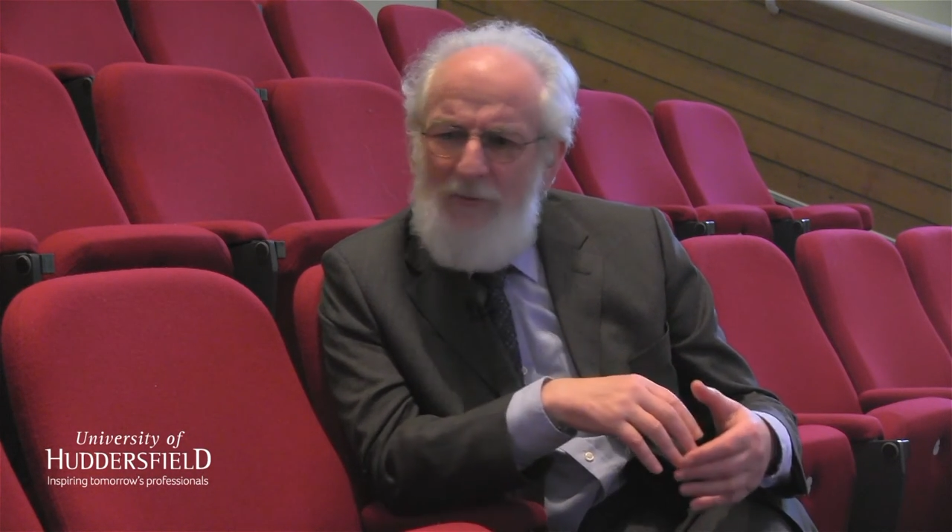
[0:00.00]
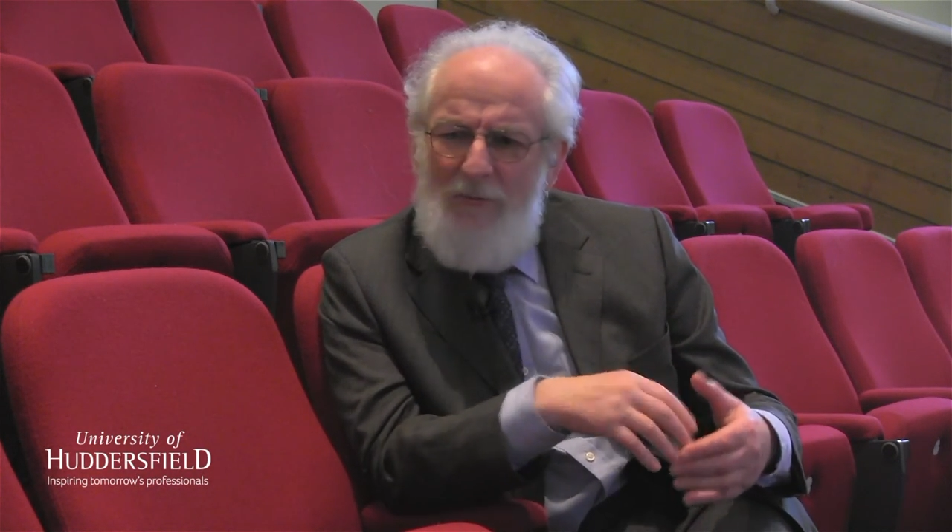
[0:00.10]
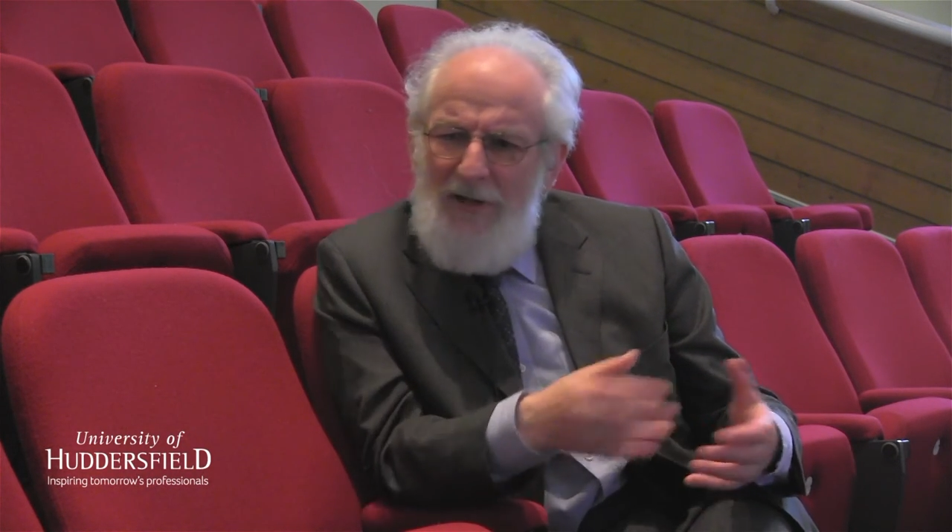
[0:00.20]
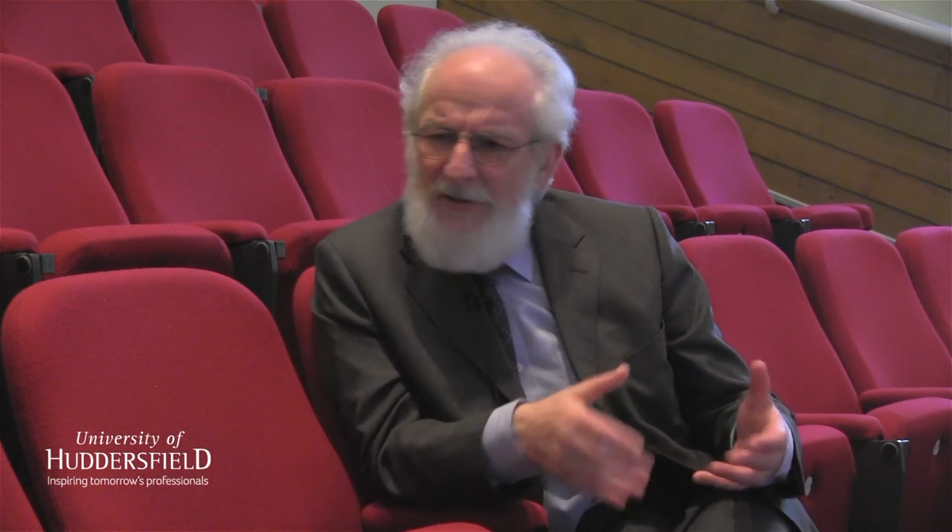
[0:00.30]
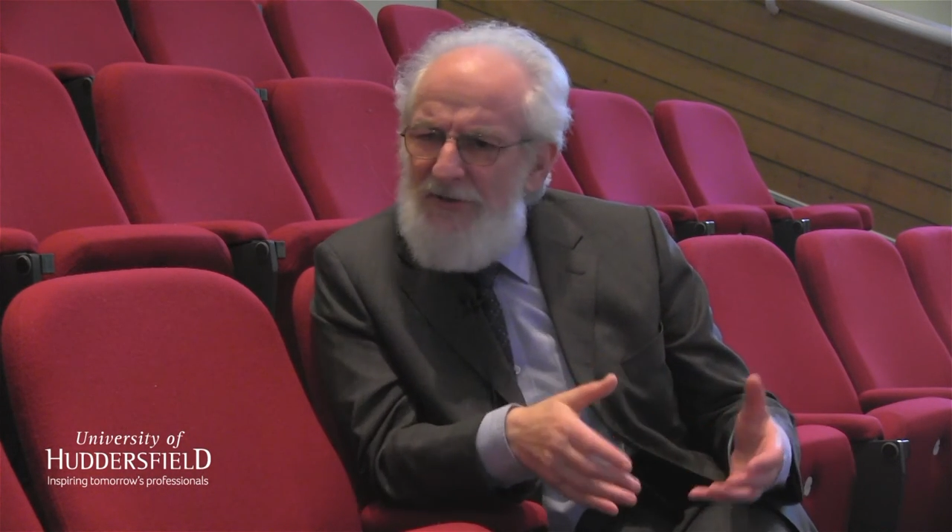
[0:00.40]

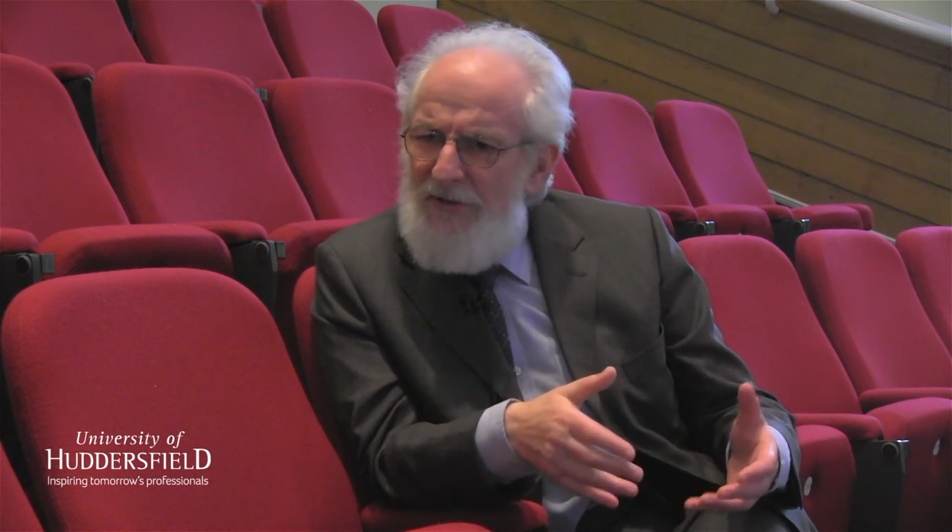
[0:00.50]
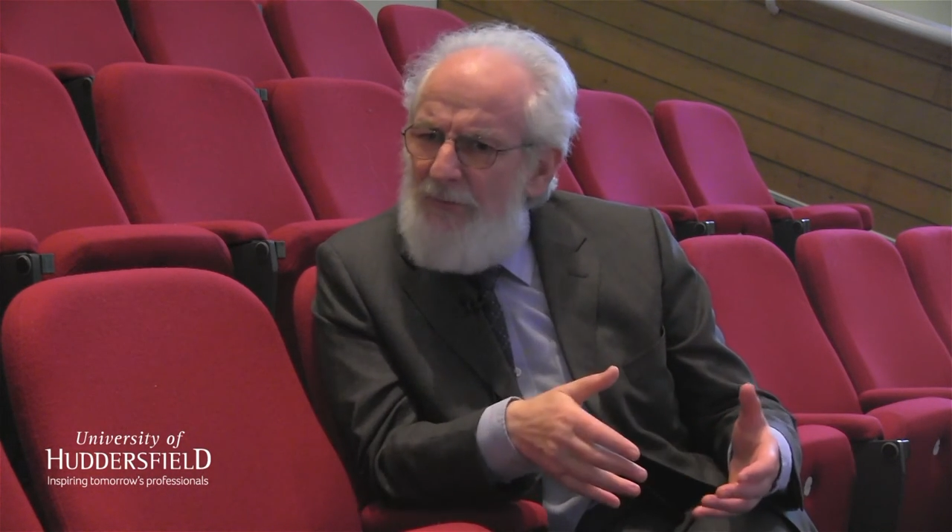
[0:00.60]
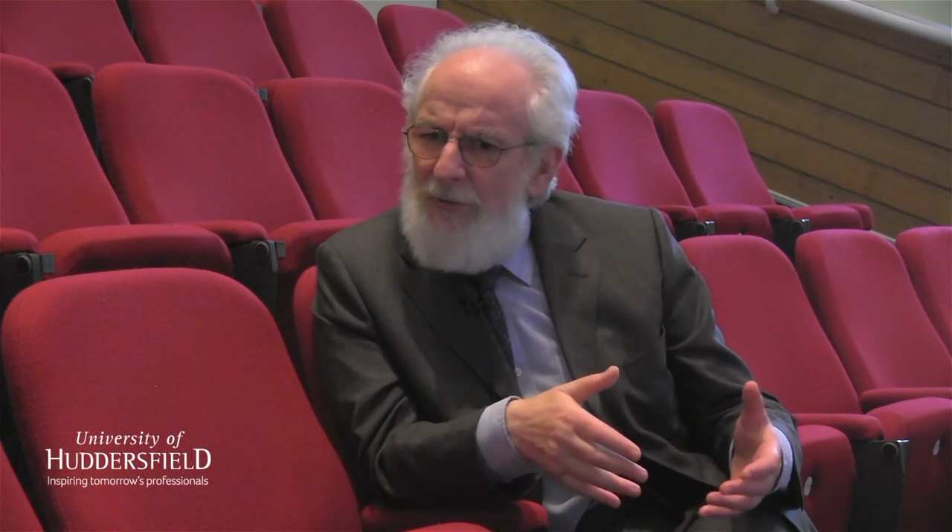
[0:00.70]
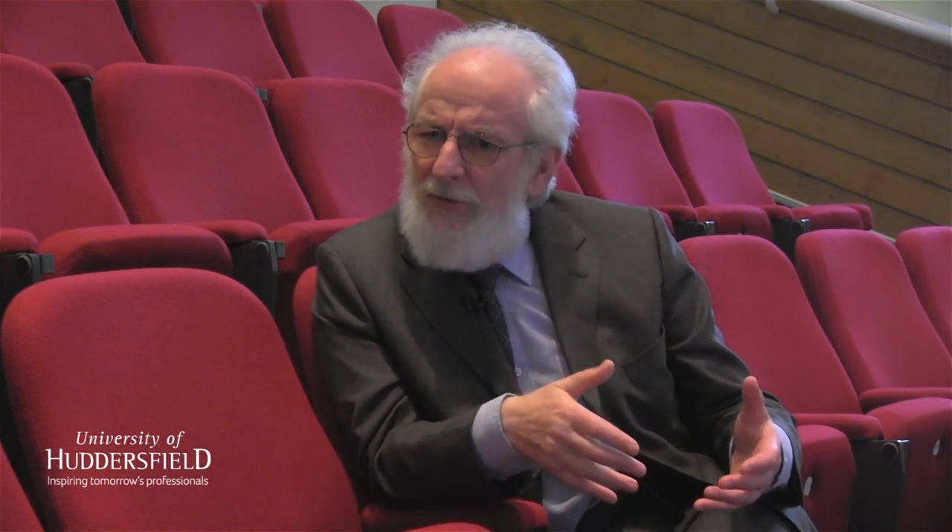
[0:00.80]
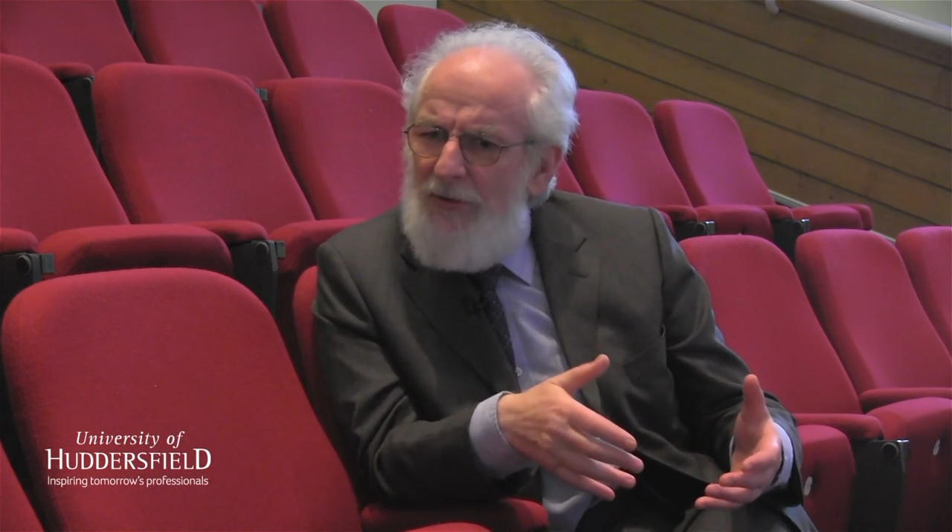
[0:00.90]
Where is there a
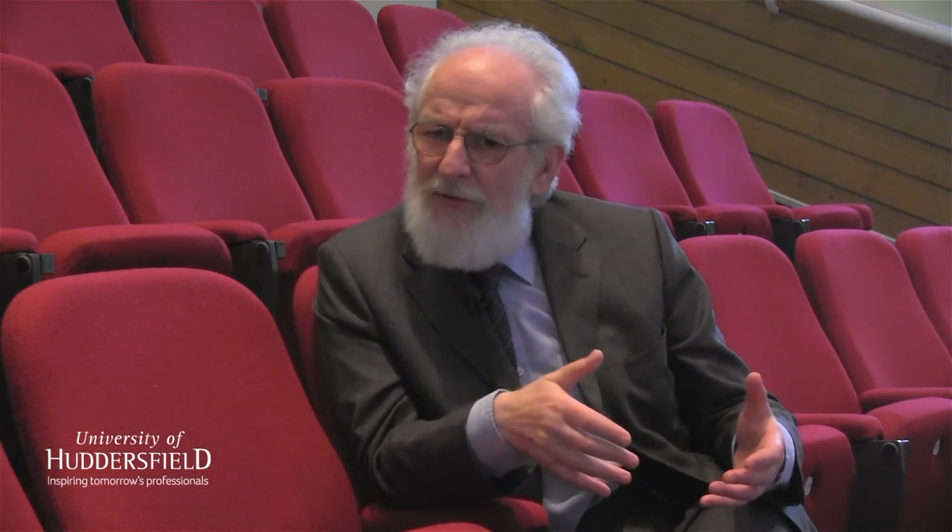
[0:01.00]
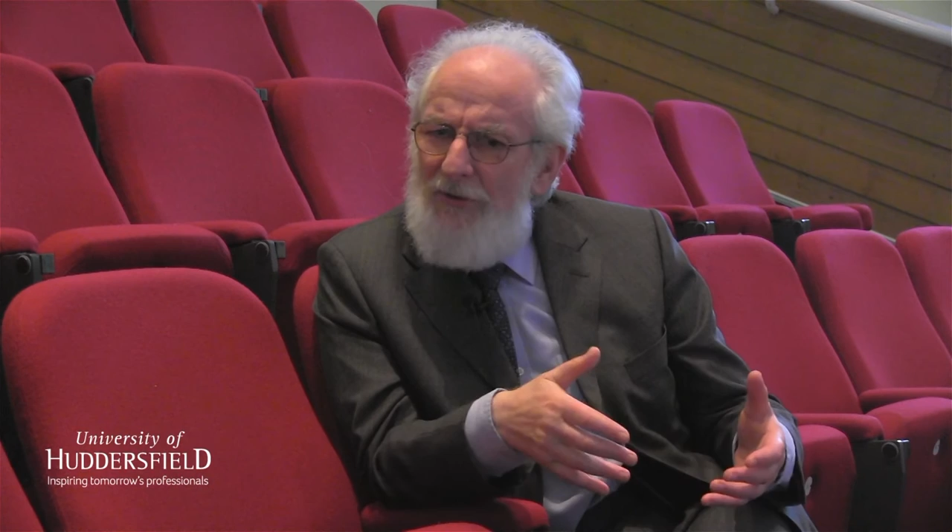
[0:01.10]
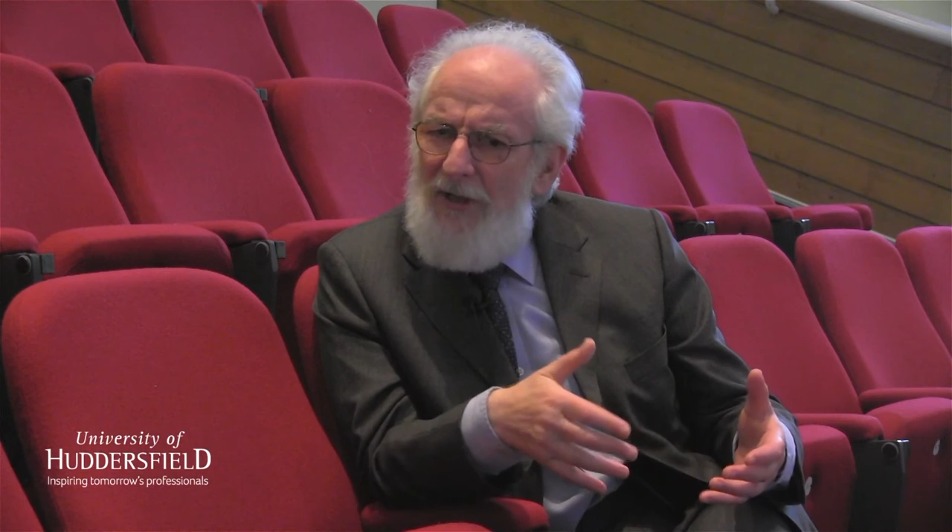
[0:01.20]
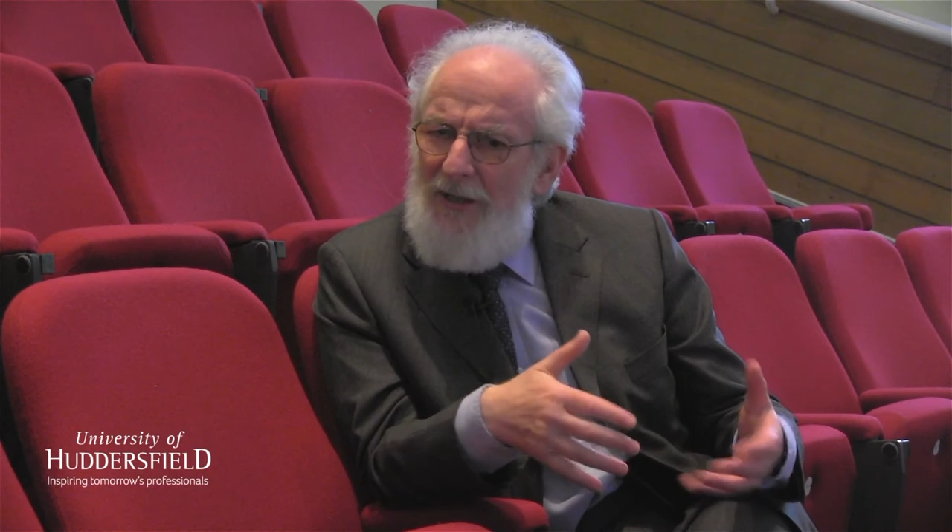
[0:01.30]
book on